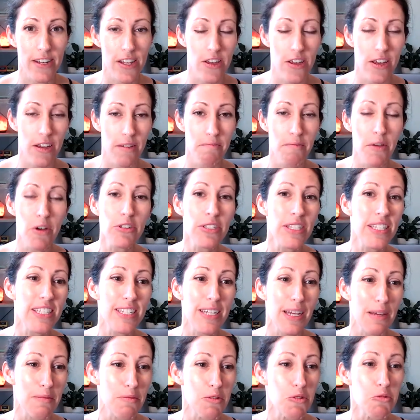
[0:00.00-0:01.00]
most of the
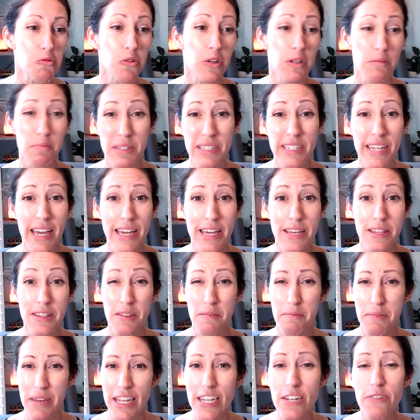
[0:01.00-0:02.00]
time you wouldn't be taking
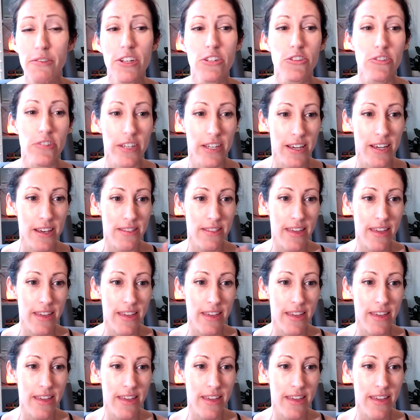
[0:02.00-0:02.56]
them individually.